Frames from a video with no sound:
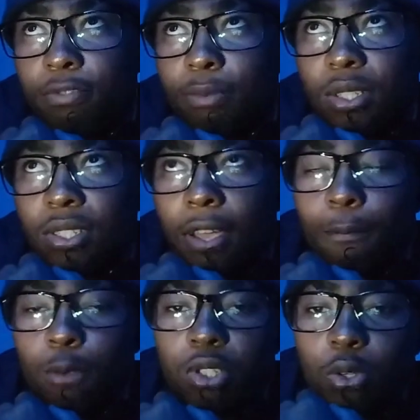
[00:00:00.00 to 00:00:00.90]
of my
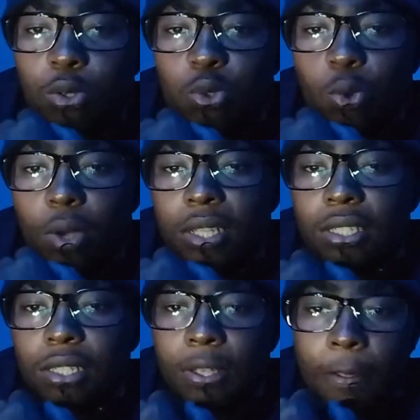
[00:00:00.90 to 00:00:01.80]
time with Chato
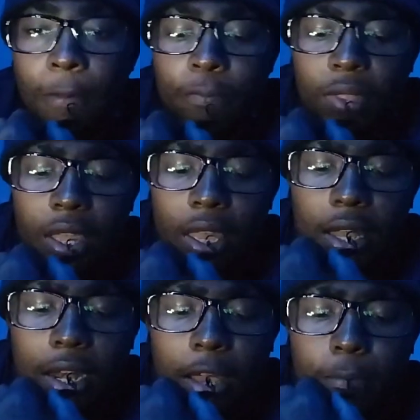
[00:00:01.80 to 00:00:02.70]
Squad,
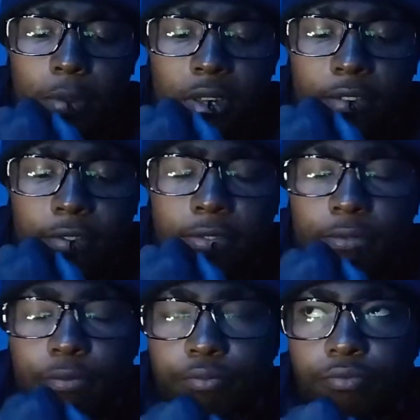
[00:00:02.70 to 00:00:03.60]
and I believe
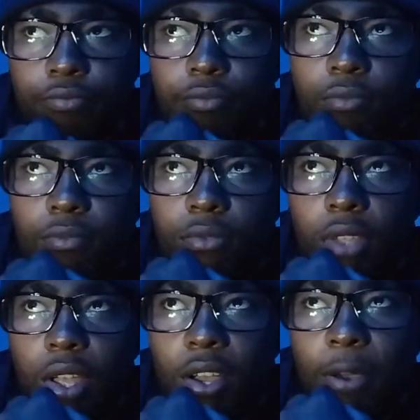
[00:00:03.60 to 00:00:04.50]

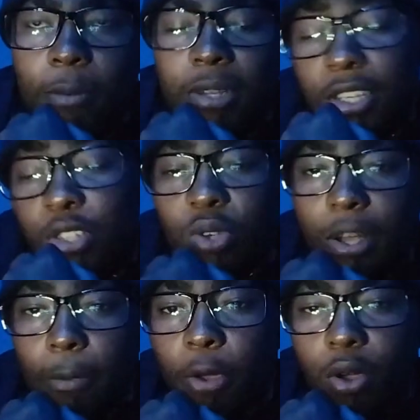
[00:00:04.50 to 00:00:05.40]
it is
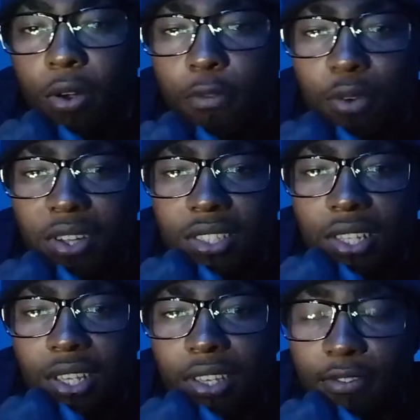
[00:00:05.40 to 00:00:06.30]
gonna pay off one
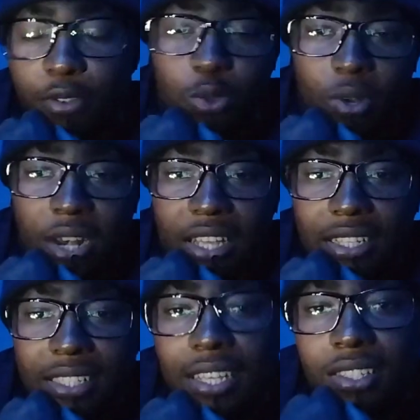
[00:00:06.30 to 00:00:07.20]
day, even though like
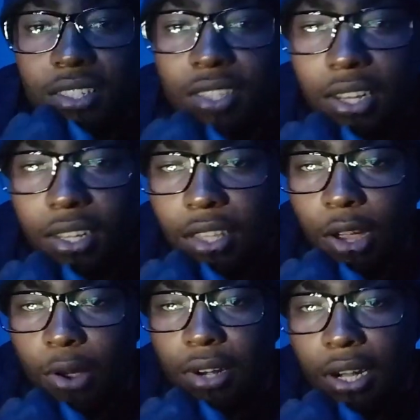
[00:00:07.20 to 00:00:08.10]
besides the challenge
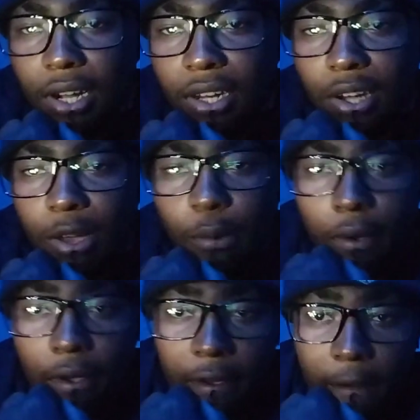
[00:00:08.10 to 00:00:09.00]
that I'm on right now,
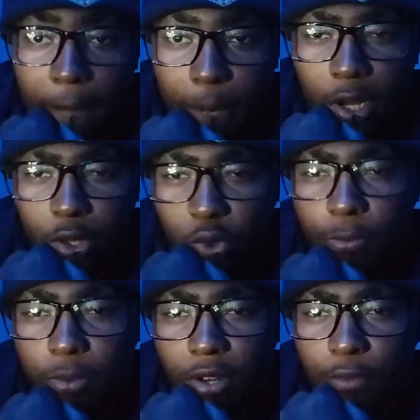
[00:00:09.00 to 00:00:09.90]
but I do
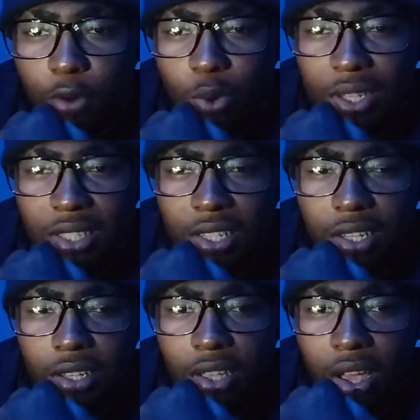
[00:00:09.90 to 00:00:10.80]
believe that one
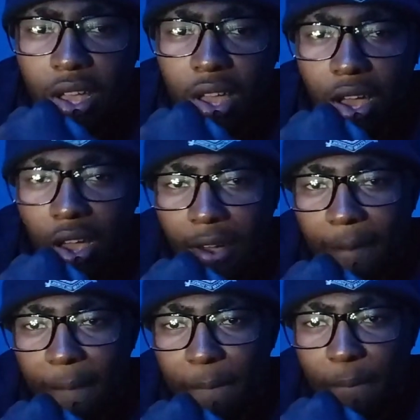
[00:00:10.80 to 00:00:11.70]
day
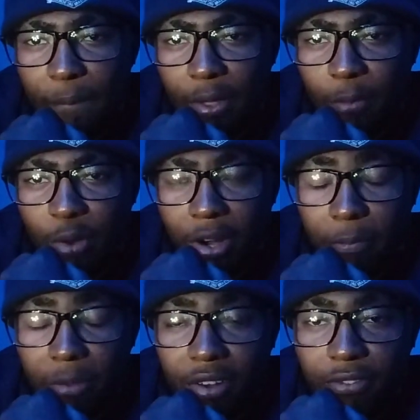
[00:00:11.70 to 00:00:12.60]
I'm gonna
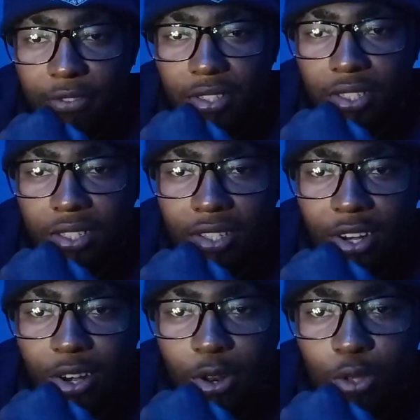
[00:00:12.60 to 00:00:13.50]
benefit
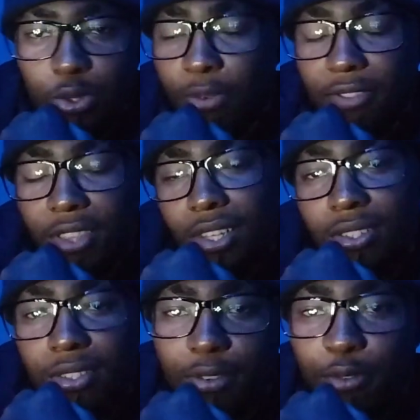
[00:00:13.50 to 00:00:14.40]
lots of
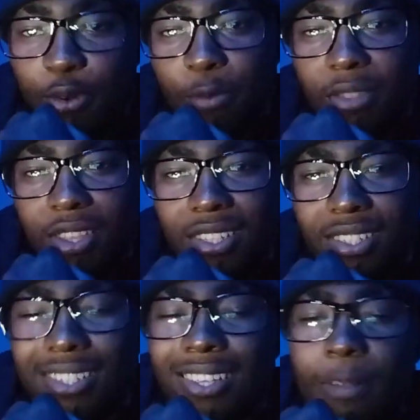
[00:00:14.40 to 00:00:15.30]
things from
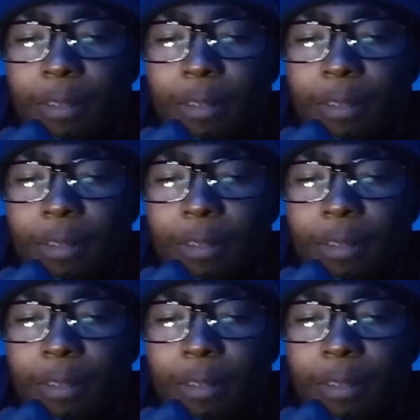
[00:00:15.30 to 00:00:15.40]
this